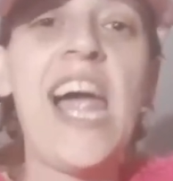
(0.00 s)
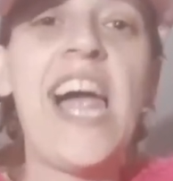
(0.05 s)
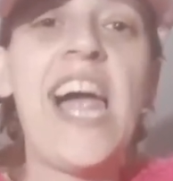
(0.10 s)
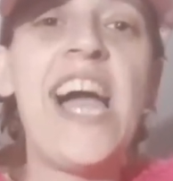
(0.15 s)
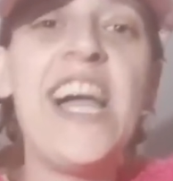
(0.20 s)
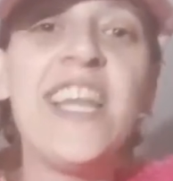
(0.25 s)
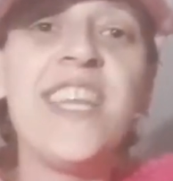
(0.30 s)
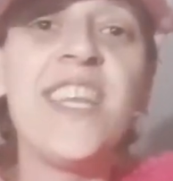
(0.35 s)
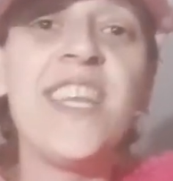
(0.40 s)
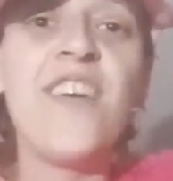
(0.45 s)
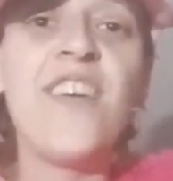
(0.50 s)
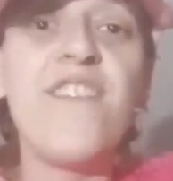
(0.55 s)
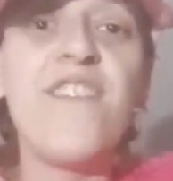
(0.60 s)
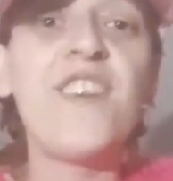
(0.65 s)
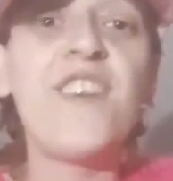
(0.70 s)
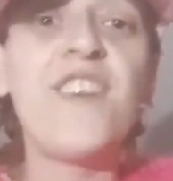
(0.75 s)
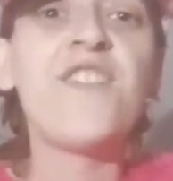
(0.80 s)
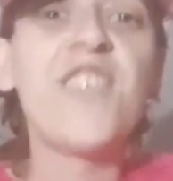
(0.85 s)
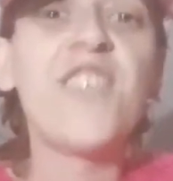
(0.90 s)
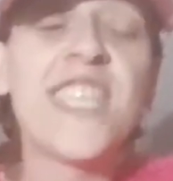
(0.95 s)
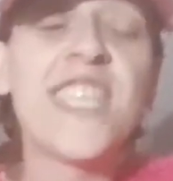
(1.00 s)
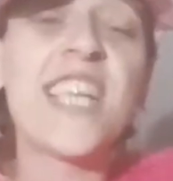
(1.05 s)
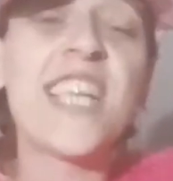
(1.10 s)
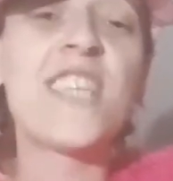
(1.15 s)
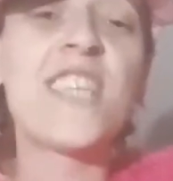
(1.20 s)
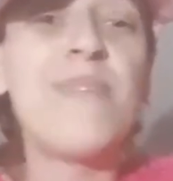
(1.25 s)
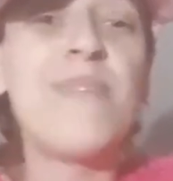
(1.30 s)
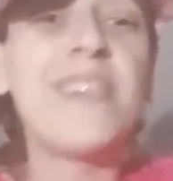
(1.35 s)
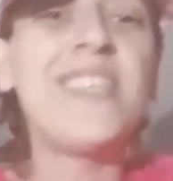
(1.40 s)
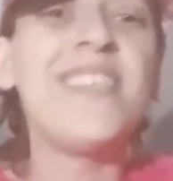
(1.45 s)
in
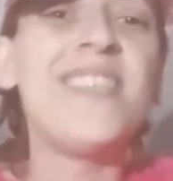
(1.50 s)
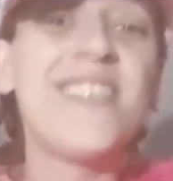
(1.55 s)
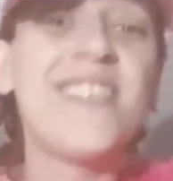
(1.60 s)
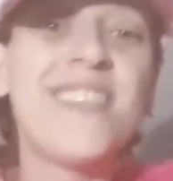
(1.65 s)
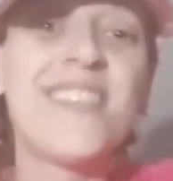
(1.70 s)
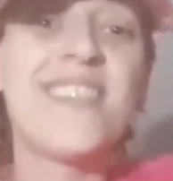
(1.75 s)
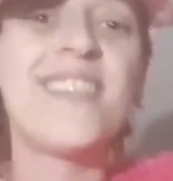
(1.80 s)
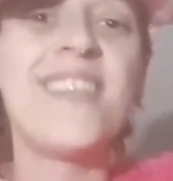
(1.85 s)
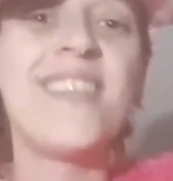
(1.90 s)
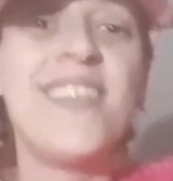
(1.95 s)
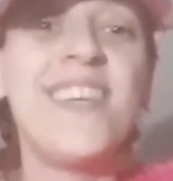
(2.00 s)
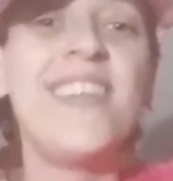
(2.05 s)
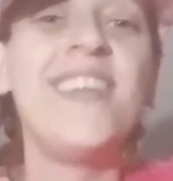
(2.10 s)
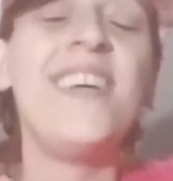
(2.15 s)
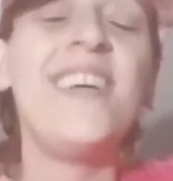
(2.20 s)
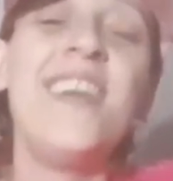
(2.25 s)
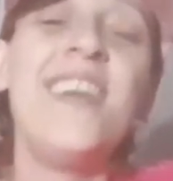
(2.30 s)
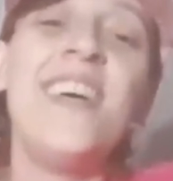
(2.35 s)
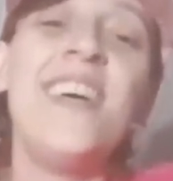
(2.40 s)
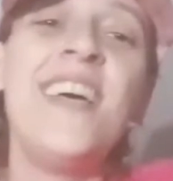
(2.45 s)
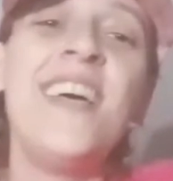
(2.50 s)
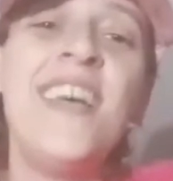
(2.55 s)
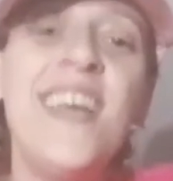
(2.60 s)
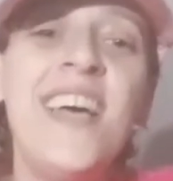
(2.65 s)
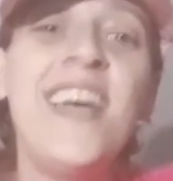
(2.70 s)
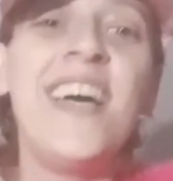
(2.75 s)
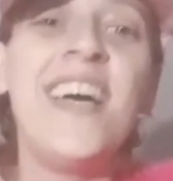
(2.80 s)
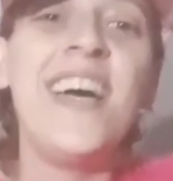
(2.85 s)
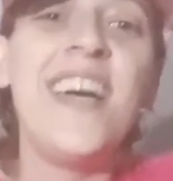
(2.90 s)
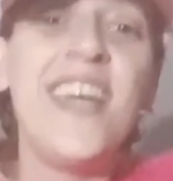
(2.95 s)
56 minutes,
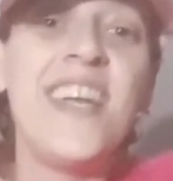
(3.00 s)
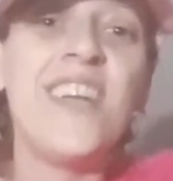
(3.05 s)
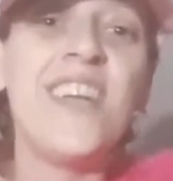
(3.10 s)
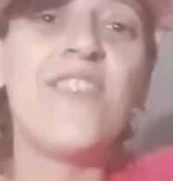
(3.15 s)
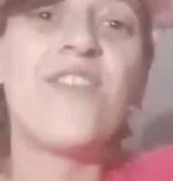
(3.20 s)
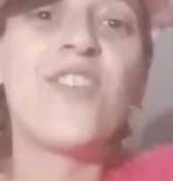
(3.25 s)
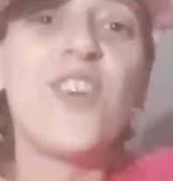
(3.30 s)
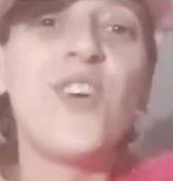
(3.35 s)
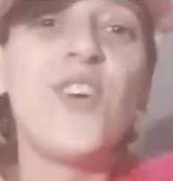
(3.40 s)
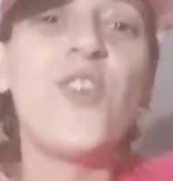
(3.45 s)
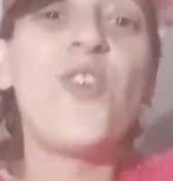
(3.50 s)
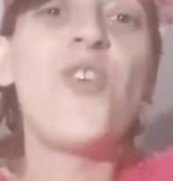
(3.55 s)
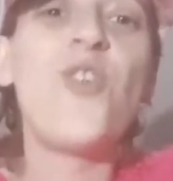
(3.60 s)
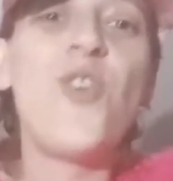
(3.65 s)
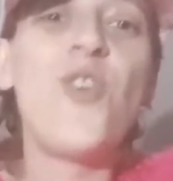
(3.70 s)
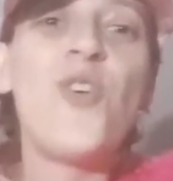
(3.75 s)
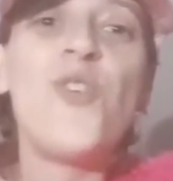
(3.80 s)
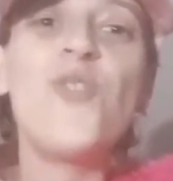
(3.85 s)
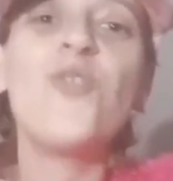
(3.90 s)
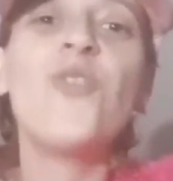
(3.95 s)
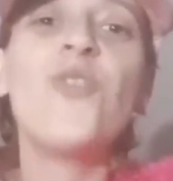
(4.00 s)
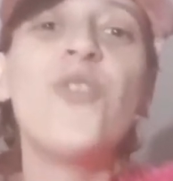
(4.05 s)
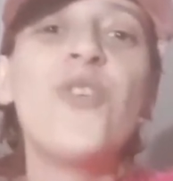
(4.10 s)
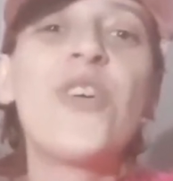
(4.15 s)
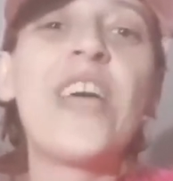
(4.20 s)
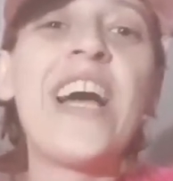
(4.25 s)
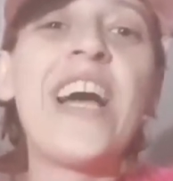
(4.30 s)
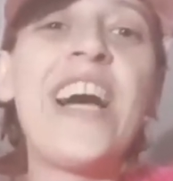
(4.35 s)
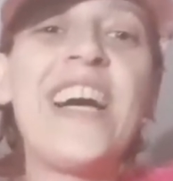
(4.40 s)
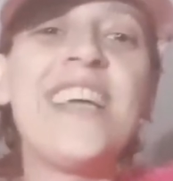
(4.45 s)
and I've got all you
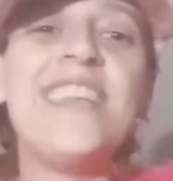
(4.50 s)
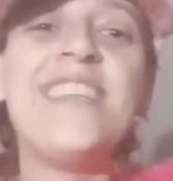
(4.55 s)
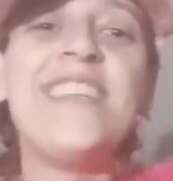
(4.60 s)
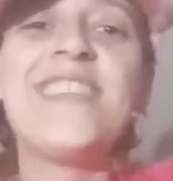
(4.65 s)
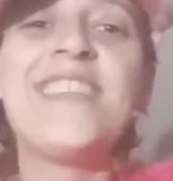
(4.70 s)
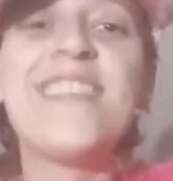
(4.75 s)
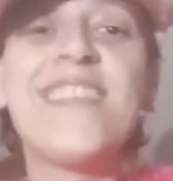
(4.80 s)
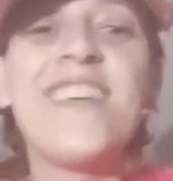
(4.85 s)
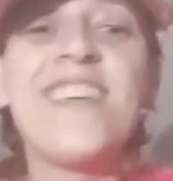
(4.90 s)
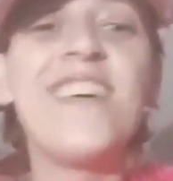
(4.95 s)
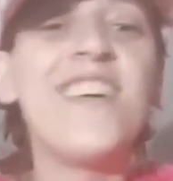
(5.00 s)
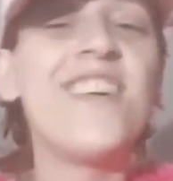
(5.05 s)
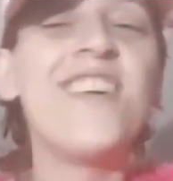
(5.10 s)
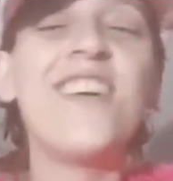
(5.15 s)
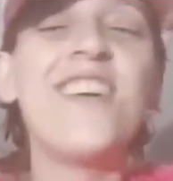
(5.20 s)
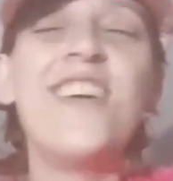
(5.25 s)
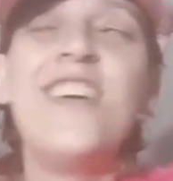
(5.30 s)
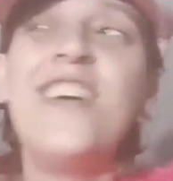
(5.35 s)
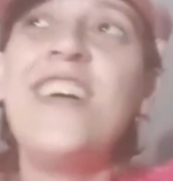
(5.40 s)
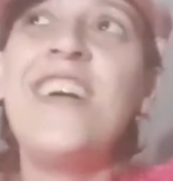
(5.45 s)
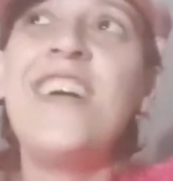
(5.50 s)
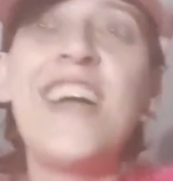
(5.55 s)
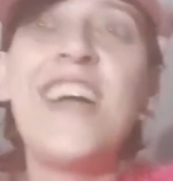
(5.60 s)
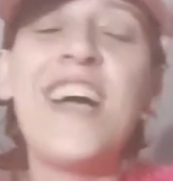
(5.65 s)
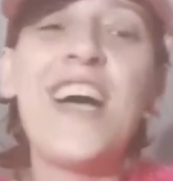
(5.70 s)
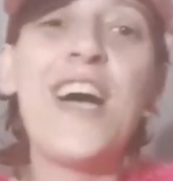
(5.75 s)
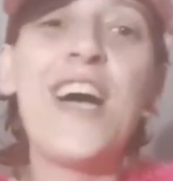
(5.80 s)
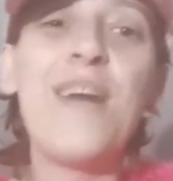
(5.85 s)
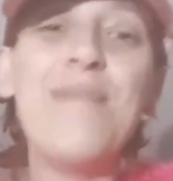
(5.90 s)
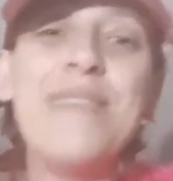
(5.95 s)
guys that are
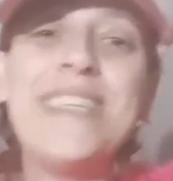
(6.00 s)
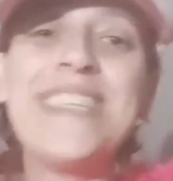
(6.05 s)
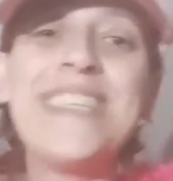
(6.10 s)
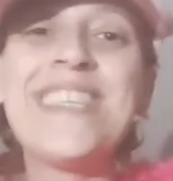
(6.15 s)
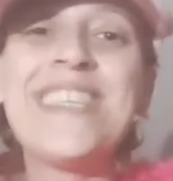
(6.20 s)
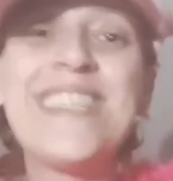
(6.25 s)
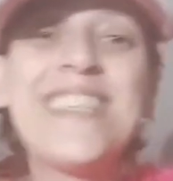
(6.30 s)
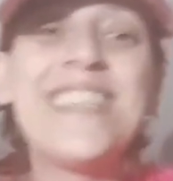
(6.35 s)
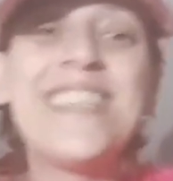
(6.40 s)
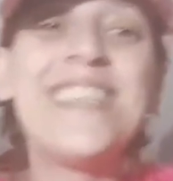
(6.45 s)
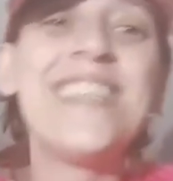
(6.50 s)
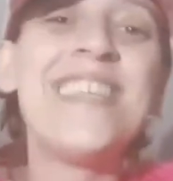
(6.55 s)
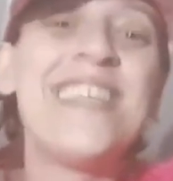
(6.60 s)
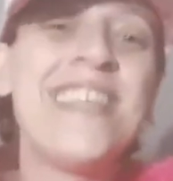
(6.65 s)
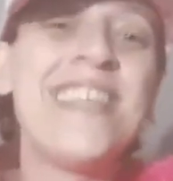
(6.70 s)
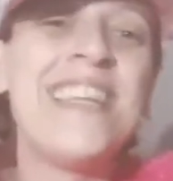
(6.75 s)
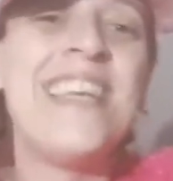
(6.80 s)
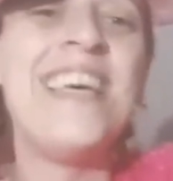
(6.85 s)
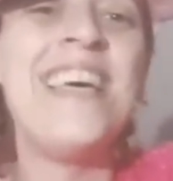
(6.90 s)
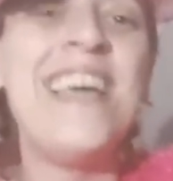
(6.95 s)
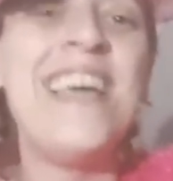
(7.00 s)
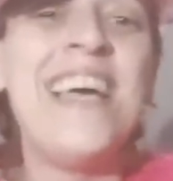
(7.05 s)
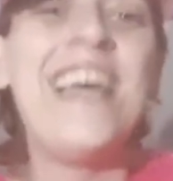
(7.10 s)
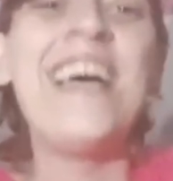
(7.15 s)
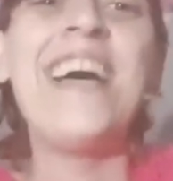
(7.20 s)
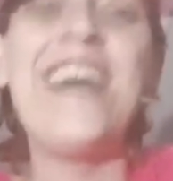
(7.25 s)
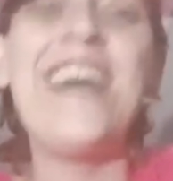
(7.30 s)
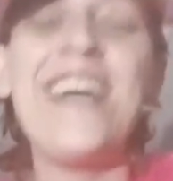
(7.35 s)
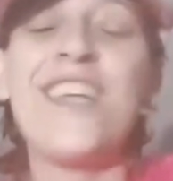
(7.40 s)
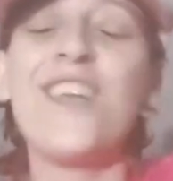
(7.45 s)
amazing,
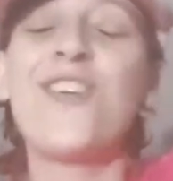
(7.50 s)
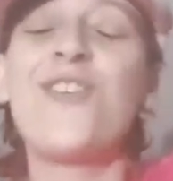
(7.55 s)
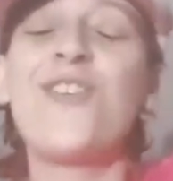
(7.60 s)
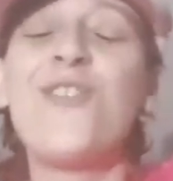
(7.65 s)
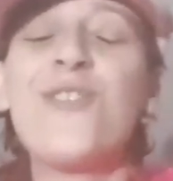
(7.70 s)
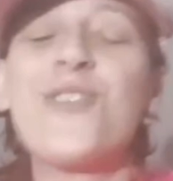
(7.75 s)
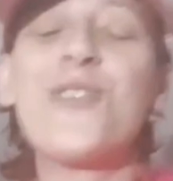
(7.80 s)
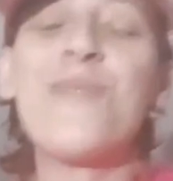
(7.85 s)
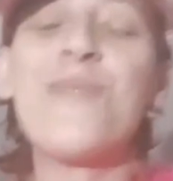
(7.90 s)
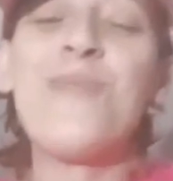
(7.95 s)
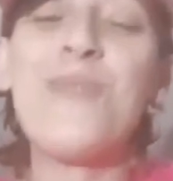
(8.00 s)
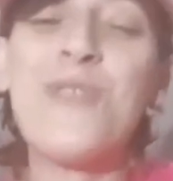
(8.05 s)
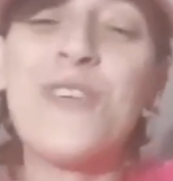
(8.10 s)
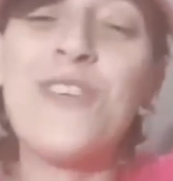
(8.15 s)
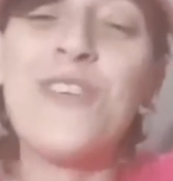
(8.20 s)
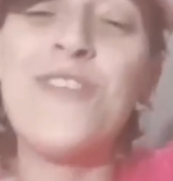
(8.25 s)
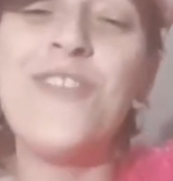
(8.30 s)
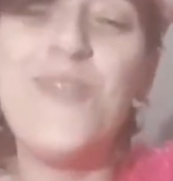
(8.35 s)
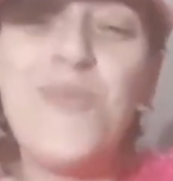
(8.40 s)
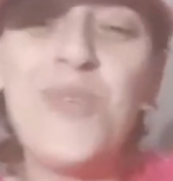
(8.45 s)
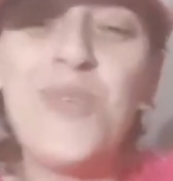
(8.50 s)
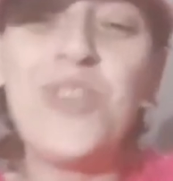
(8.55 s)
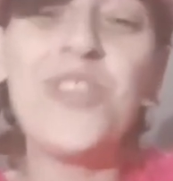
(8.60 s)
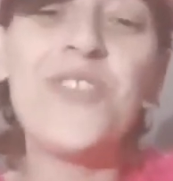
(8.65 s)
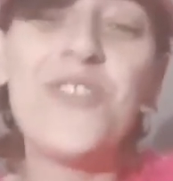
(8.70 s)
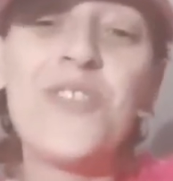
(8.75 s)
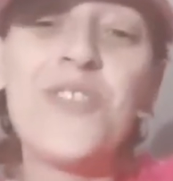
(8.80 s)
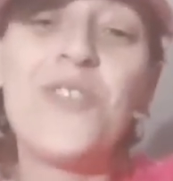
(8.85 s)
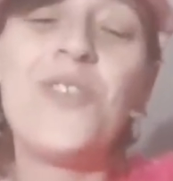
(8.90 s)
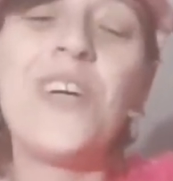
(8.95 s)
and you're all supportive and
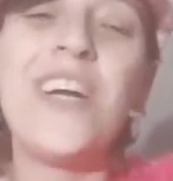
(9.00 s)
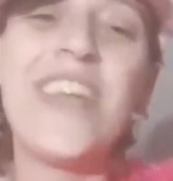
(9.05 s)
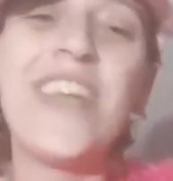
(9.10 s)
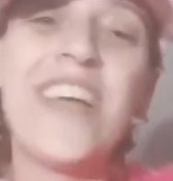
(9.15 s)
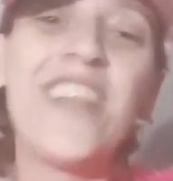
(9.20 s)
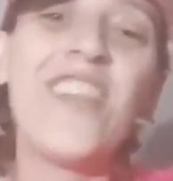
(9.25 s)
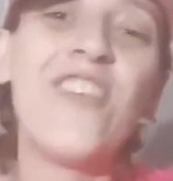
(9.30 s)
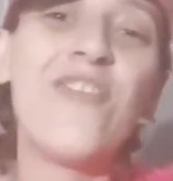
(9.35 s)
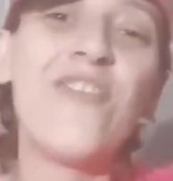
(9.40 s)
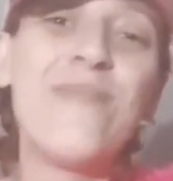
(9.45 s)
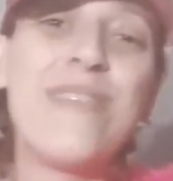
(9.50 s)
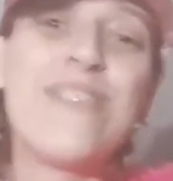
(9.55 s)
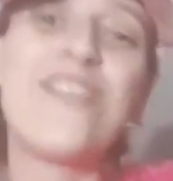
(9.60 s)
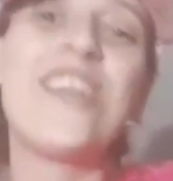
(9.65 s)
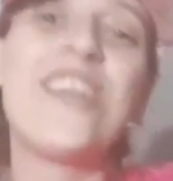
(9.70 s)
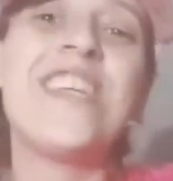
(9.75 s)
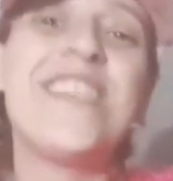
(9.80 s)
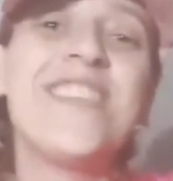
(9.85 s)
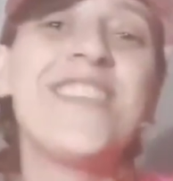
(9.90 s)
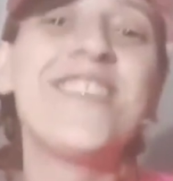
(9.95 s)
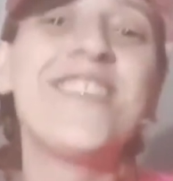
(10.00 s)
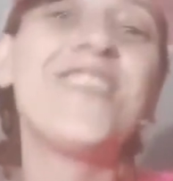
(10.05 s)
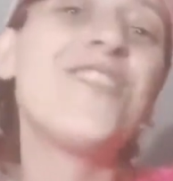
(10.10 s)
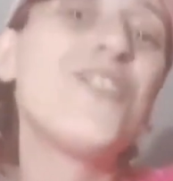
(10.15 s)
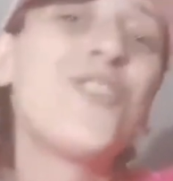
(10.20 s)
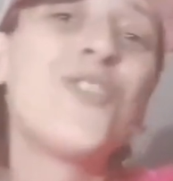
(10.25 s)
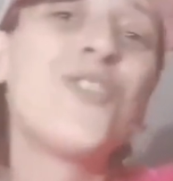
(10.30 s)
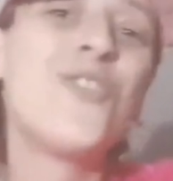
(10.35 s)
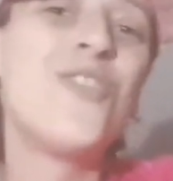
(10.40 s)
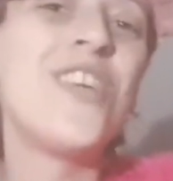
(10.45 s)
wonderful, and I love my friends
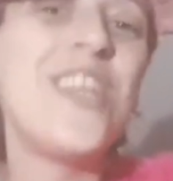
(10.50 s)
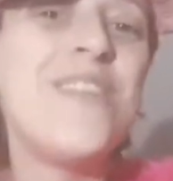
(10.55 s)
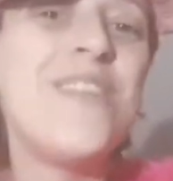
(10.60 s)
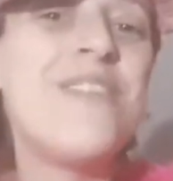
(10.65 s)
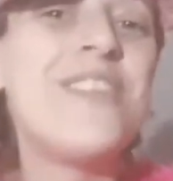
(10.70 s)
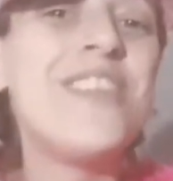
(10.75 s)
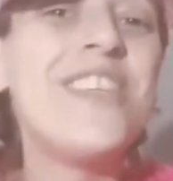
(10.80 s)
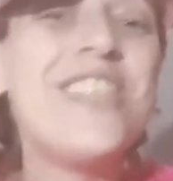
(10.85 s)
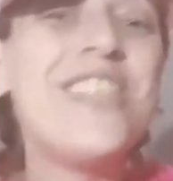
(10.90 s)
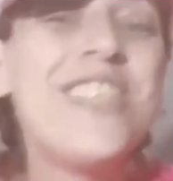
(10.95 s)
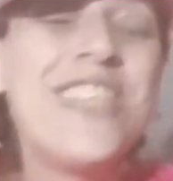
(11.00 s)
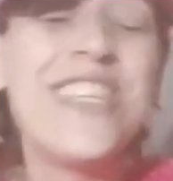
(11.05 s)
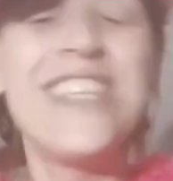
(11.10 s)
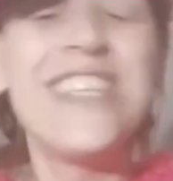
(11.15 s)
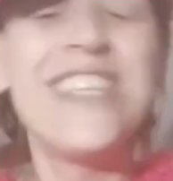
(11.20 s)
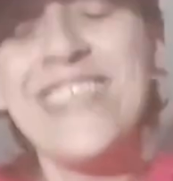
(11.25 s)
so very much.